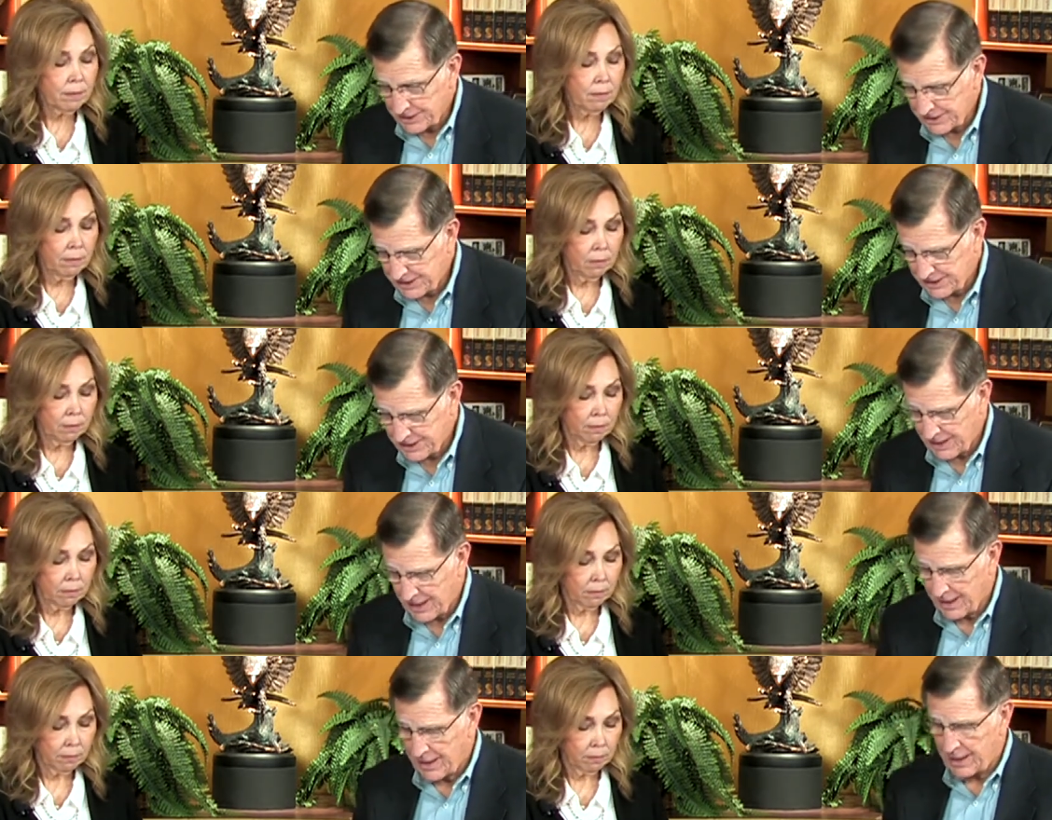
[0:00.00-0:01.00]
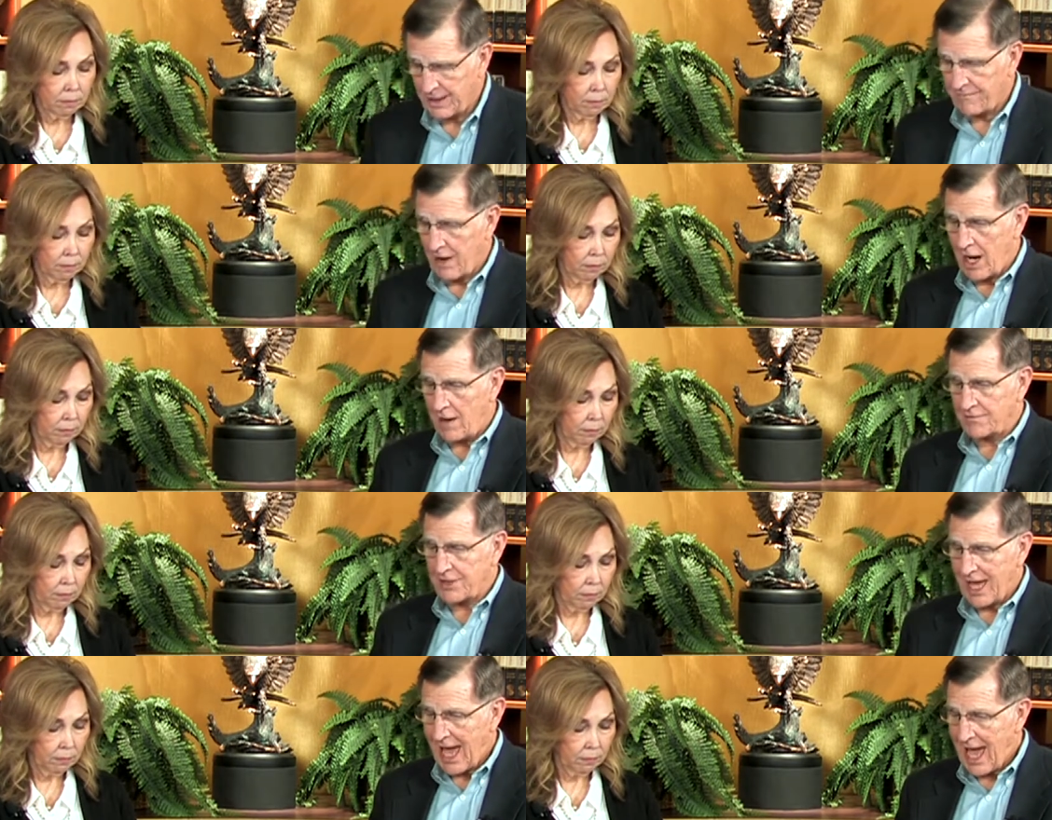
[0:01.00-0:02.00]
Speaker 1: says that it involves the
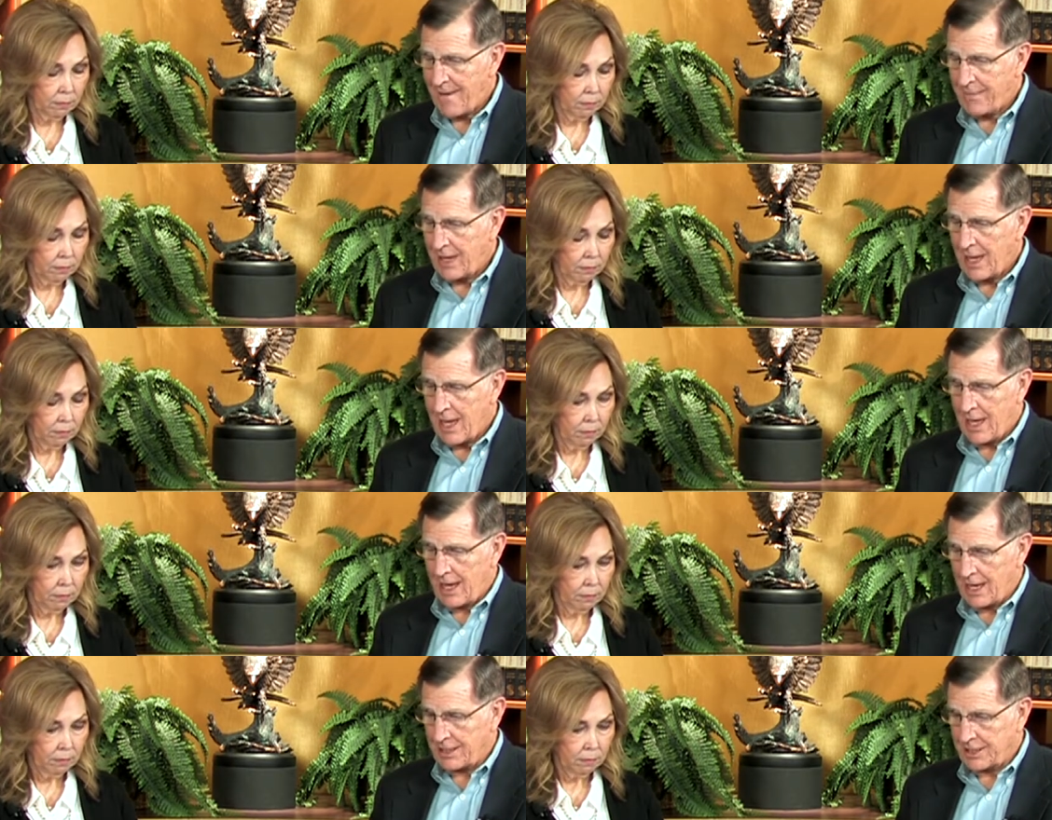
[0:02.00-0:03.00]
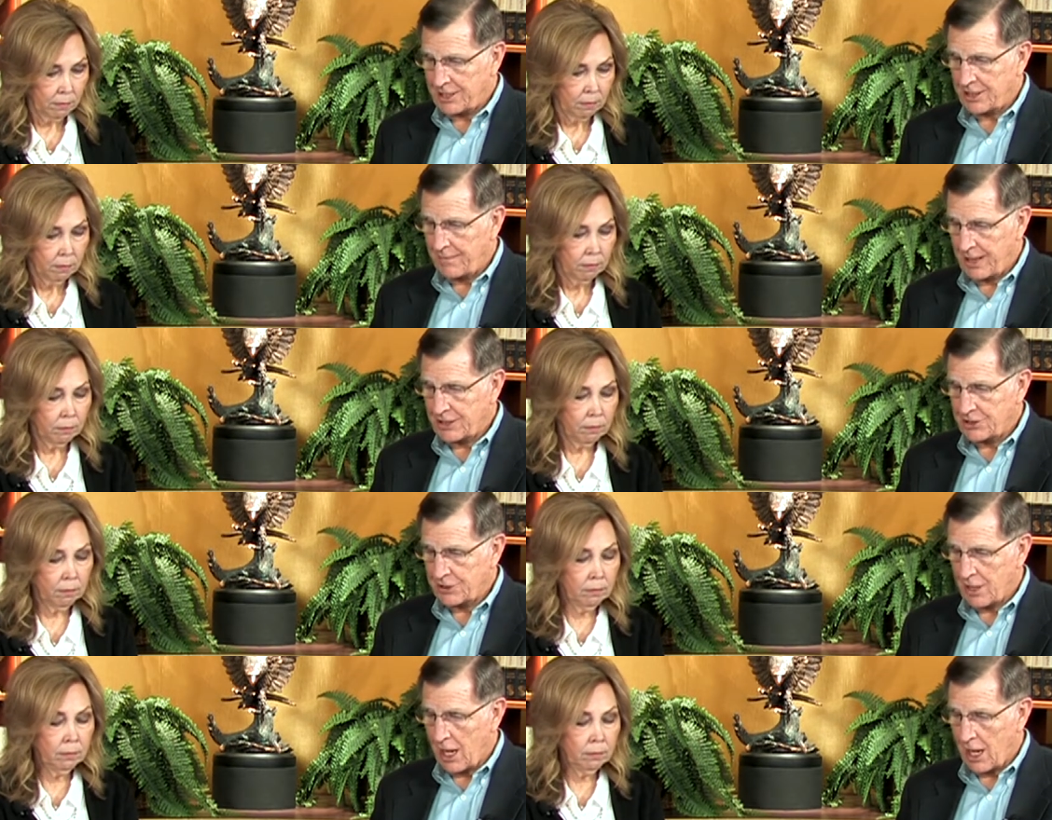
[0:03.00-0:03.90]
happy anticipation